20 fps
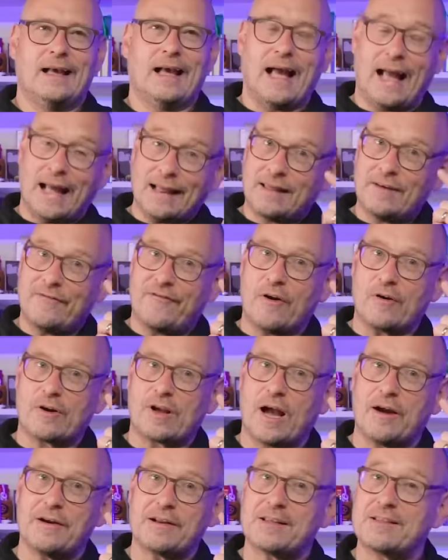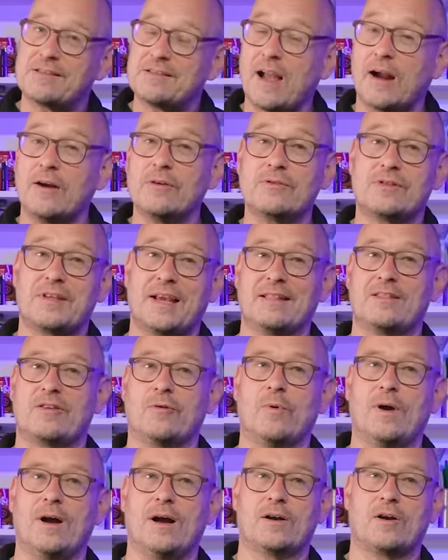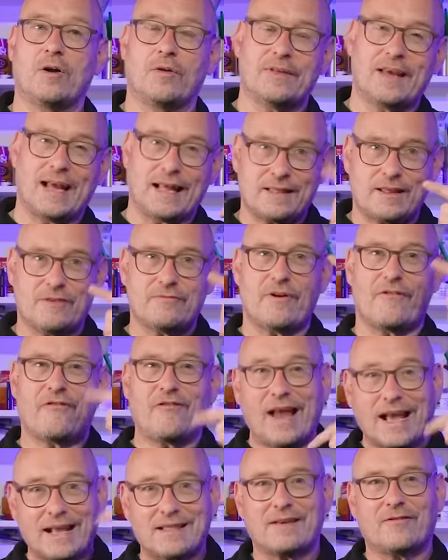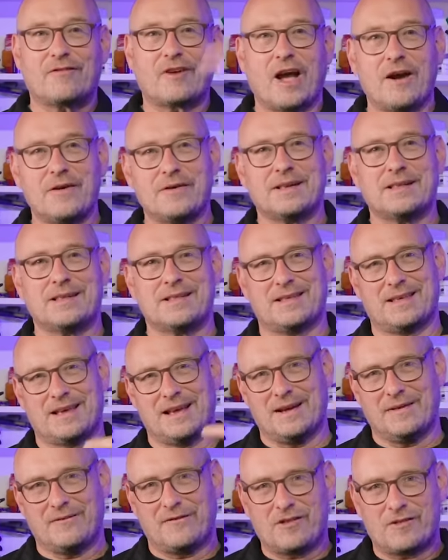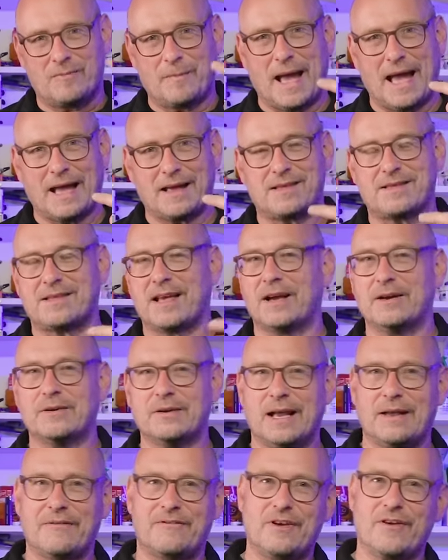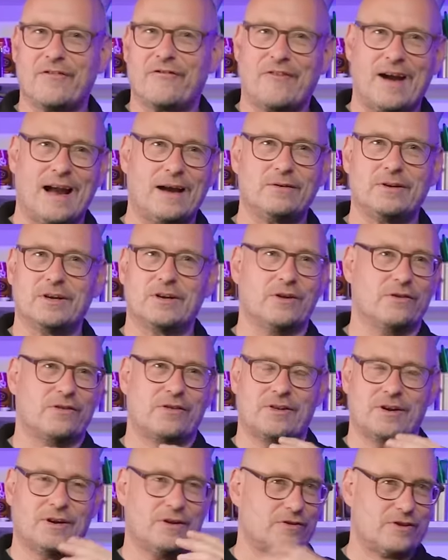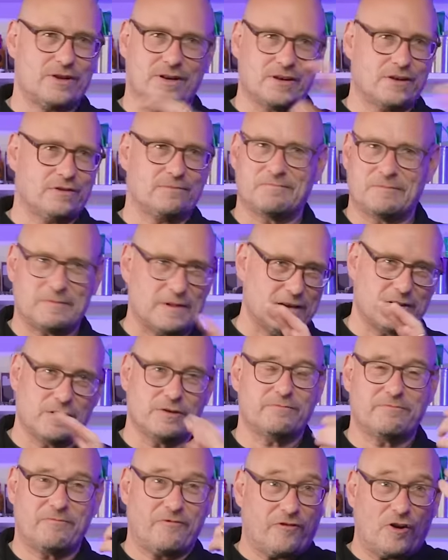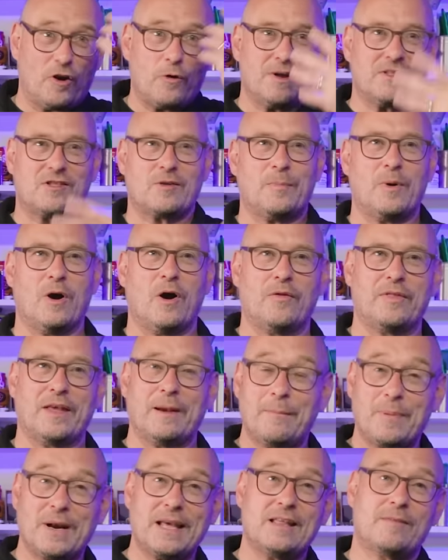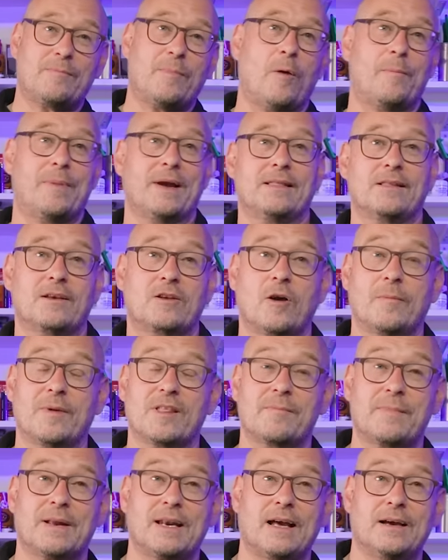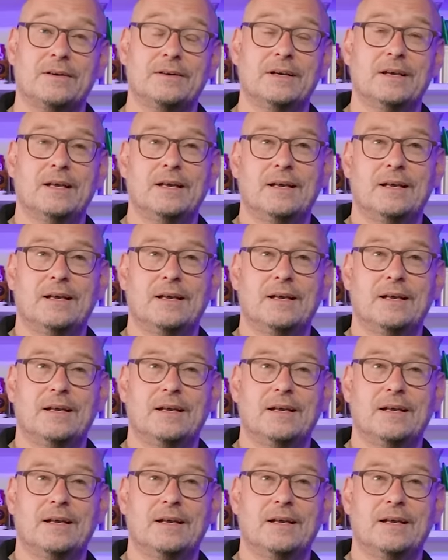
Anti-fog coatings don't tend to work on the anti-reflective coatings of spec. So if you've found a good solution, a good, a good fluid to put on there, please pop it in the comments below.